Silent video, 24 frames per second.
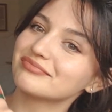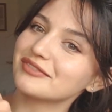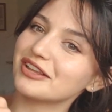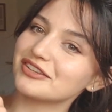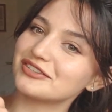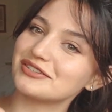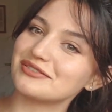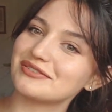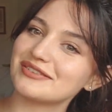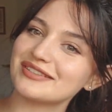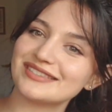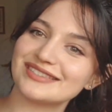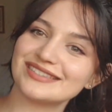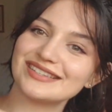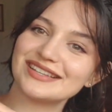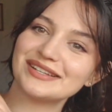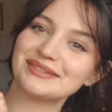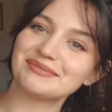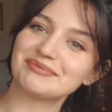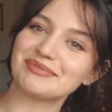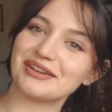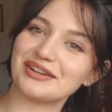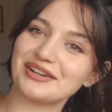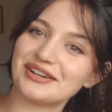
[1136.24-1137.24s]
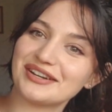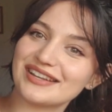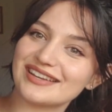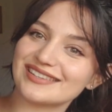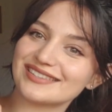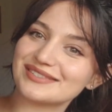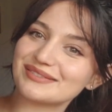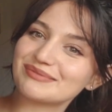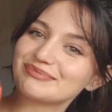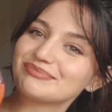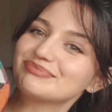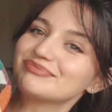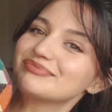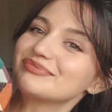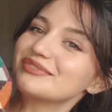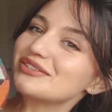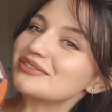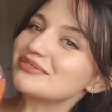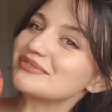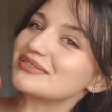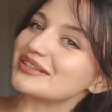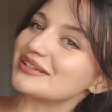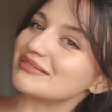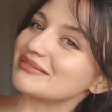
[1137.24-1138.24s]
As you can see, there it is.
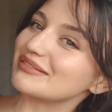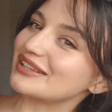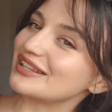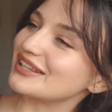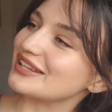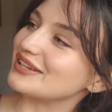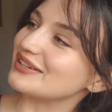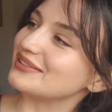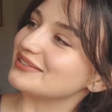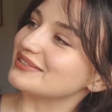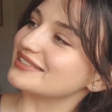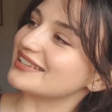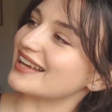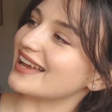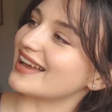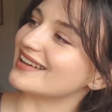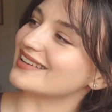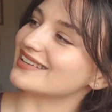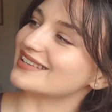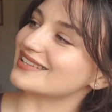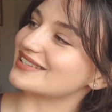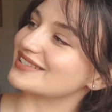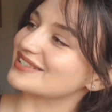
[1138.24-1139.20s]
It's really, really cute and